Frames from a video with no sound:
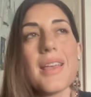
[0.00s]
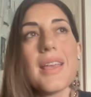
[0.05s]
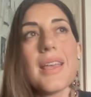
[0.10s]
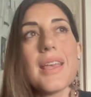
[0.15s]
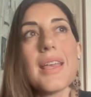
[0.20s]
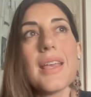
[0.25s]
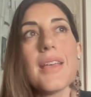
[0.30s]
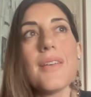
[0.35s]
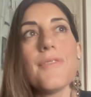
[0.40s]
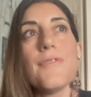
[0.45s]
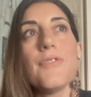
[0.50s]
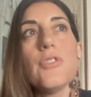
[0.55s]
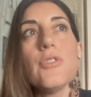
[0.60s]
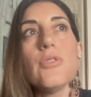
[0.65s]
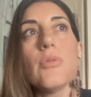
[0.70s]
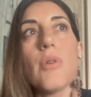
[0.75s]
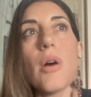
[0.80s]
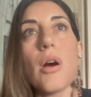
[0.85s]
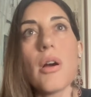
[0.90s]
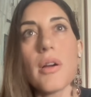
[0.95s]
If
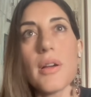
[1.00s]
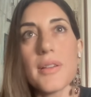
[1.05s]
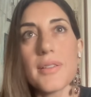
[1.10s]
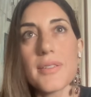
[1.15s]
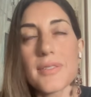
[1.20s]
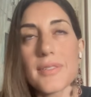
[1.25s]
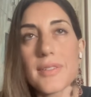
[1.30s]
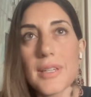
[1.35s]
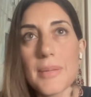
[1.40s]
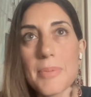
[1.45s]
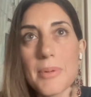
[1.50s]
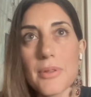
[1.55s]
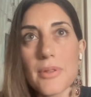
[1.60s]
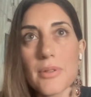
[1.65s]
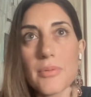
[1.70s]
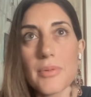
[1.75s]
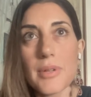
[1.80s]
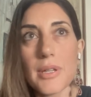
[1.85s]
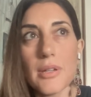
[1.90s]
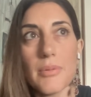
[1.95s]
you are asleep at
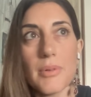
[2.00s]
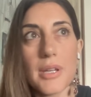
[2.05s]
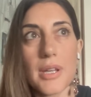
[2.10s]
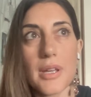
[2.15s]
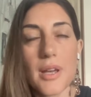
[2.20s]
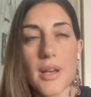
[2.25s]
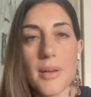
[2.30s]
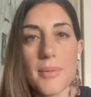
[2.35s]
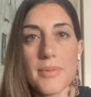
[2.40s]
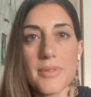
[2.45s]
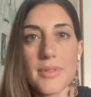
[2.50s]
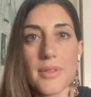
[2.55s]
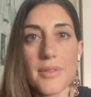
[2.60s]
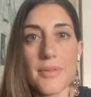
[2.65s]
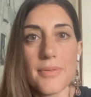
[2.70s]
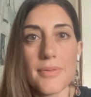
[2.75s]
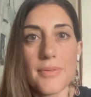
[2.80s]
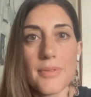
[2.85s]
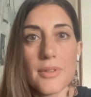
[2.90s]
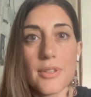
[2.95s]
the wheel when it comes
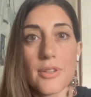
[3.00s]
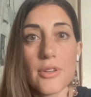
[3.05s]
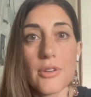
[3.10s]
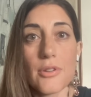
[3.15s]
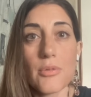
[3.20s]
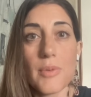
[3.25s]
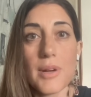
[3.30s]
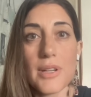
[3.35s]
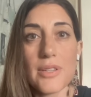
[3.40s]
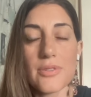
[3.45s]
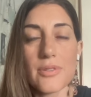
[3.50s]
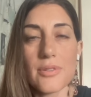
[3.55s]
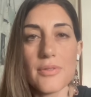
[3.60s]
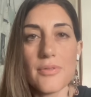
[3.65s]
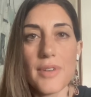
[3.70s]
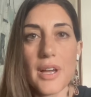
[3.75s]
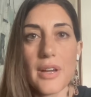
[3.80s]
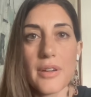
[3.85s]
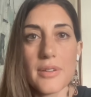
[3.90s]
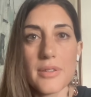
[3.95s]
to your Western
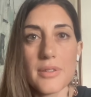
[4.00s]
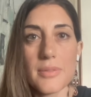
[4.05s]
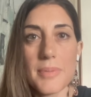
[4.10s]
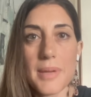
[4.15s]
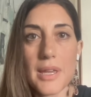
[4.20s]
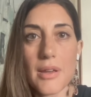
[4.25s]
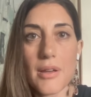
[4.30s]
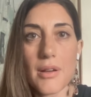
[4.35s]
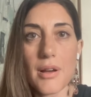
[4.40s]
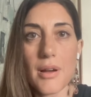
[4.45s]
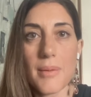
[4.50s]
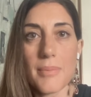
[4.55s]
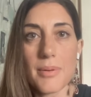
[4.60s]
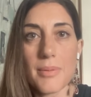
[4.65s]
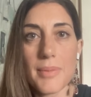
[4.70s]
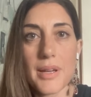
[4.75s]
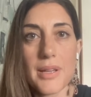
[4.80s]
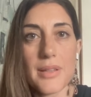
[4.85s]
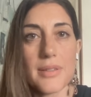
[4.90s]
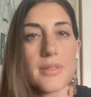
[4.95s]
values being
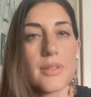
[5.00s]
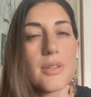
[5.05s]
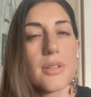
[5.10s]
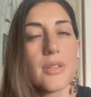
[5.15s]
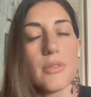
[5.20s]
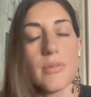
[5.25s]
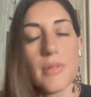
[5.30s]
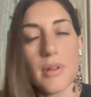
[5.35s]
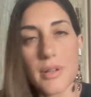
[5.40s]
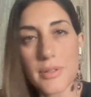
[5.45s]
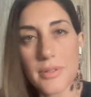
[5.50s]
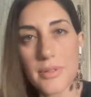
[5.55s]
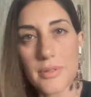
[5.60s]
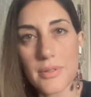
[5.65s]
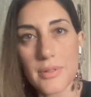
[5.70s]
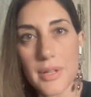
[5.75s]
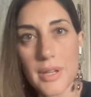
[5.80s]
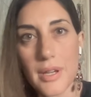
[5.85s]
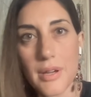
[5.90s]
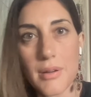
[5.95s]
compromised, you also
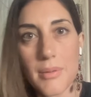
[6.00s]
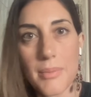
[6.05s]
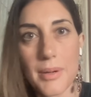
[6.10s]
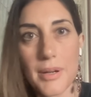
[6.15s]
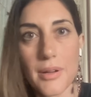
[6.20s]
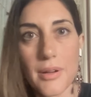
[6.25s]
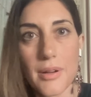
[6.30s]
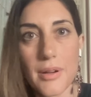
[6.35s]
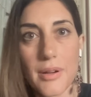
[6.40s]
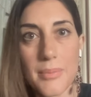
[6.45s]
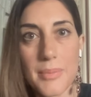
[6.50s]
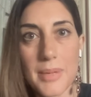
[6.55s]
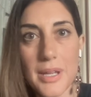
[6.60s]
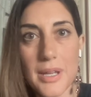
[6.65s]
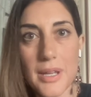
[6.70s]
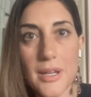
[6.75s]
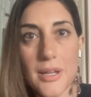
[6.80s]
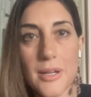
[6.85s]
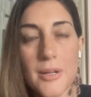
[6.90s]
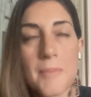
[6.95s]
don't care about
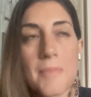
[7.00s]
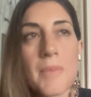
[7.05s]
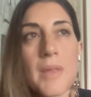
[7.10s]
Armenia.